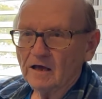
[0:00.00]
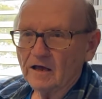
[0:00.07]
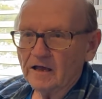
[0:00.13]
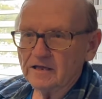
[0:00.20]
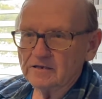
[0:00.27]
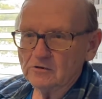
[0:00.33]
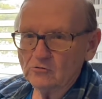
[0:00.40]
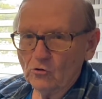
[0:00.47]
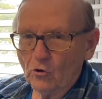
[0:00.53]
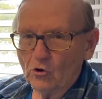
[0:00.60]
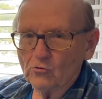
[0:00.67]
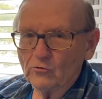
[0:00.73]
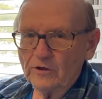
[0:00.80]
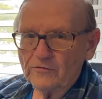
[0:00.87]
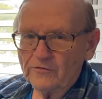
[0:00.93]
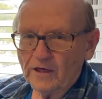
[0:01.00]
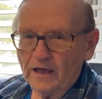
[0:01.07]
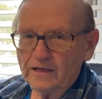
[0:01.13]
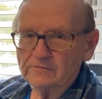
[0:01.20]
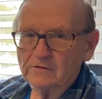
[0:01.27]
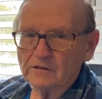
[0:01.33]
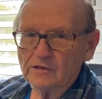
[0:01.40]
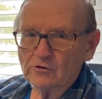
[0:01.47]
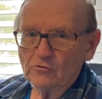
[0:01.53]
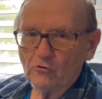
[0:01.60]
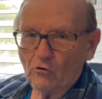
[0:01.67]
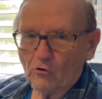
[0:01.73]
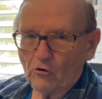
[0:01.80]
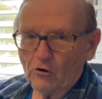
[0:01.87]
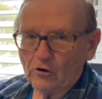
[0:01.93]
And along with that, there
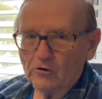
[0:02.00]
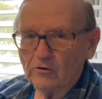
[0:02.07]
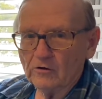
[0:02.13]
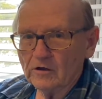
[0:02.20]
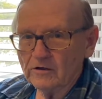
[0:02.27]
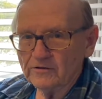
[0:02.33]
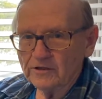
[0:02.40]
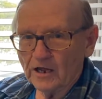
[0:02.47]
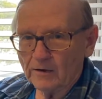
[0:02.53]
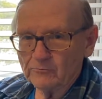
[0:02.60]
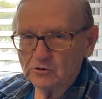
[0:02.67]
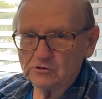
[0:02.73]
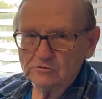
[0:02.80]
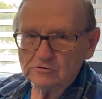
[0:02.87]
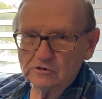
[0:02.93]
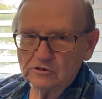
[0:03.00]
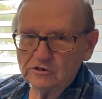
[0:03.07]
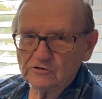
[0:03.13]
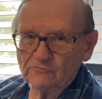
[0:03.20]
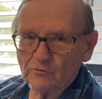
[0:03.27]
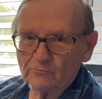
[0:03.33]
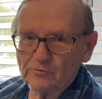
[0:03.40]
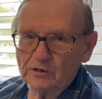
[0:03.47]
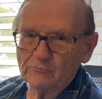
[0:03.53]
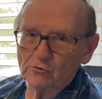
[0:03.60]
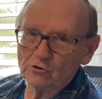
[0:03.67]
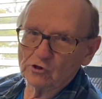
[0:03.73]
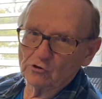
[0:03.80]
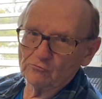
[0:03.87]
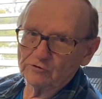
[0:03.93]
are the opportunities for people
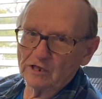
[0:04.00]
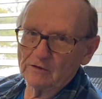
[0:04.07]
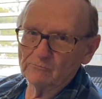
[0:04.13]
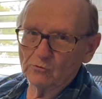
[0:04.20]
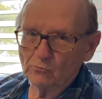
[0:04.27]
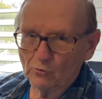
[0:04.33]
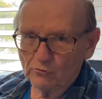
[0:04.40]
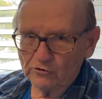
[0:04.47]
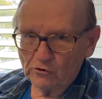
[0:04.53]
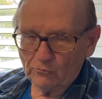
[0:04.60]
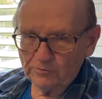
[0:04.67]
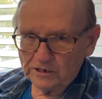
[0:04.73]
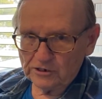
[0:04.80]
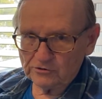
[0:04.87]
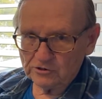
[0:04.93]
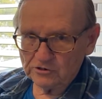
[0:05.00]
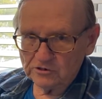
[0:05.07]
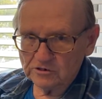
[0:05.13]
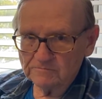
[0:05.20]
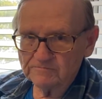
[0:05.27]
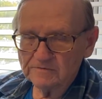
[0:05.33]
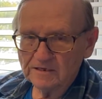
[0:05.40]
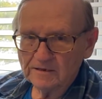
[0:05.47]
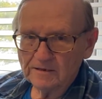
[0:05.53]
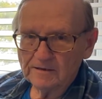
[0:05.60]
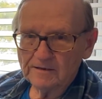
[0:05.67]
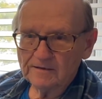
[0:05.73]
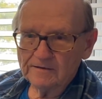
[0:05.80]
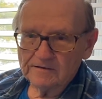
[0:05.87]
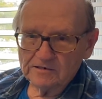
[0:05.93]
to create memorial pages.
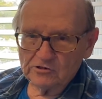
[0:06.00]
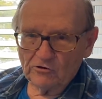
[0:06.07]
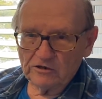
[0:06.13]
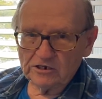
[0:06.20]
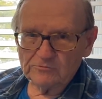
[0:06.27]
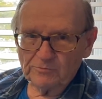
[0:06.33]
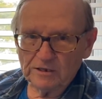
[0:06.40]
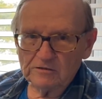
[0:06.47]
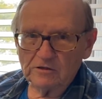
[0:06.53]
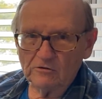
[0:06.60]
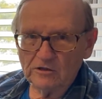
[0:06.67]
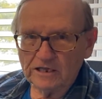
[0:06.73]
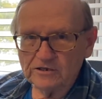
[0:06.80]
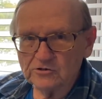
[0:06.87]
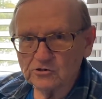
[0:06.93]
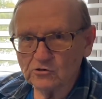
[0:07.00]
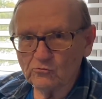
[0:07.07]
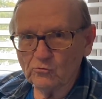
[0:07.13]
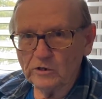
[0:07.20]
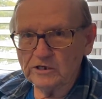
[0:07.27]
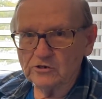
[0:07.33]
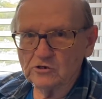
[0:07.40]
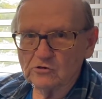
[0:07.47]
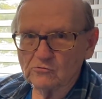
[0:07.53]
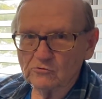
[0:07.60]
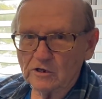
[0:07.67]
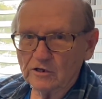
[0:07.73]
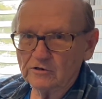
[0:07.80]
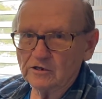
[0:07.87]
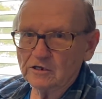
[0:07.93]
So I spent the last 2 weeks
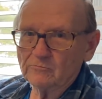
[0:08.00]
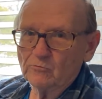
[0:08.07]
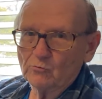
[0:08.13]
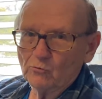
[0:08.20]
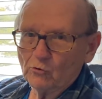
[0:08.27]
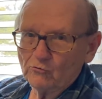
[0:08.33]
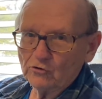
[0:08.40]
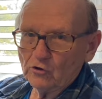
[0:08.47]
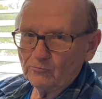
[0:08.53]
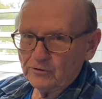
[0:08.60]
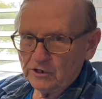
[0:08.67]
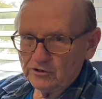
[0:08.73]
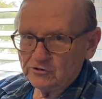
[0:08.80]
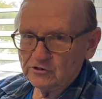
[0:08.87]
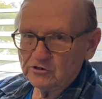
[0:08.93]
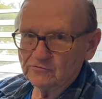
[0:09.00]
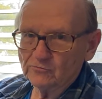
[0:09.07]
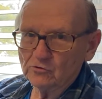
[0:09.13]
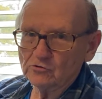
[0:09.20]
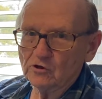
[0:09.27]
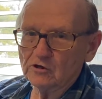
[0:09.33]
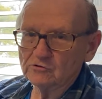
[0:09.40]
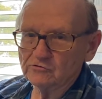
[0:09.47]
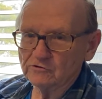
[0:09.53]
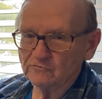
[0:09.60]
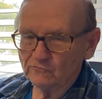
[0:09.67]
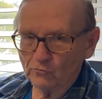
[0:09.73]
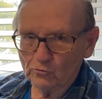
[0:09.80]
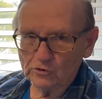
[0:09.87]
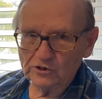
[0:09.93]
creating memorial pages for the
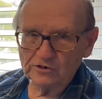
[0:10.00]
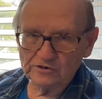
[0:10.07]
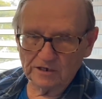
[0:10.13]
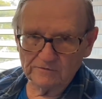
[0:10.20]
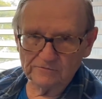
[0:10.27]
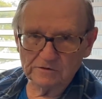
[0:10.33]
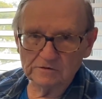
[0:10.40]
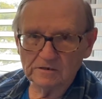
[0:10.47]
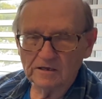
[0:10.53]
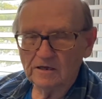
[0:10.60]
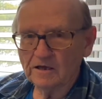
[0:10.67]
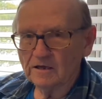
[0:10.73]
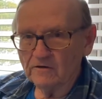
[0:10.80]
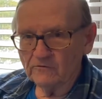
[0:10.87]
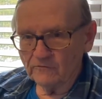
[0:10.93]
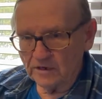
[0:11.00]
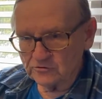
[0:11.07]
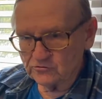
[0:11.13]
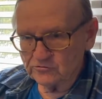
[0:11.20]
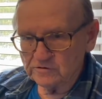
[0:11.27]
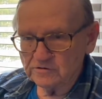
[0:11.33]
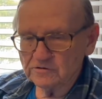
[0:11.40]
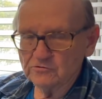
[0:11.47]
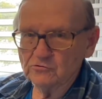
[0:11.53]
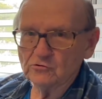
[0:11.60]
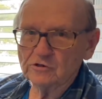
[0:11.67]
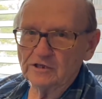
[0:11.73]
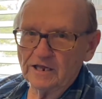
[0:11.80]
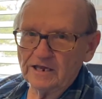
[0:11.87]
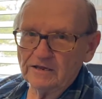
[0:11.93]
147 veterans who
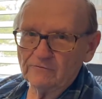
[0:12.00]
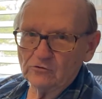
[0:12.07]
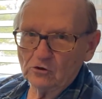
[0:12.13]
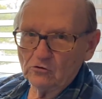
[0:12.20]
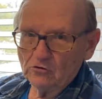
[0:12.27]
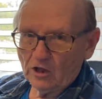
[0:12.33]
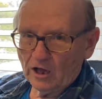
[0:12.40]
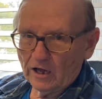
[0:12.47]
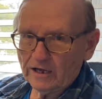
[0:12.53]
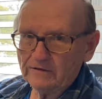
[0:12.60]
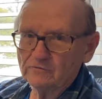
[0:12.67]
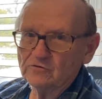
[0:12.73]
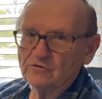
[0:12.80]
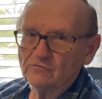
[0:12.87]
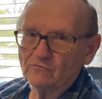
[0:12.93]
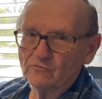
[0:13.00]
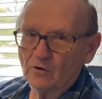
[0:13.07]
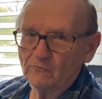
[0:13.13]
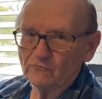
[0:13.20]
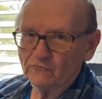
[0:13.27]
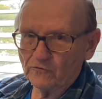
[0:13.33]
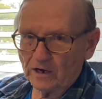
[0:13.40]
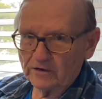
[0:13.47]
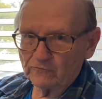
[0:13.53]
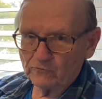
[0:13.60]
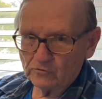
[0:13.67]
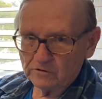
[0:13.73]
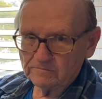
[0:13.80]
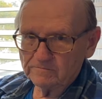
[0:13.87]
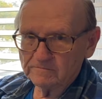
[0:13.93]
gave their lives from Frankfurt.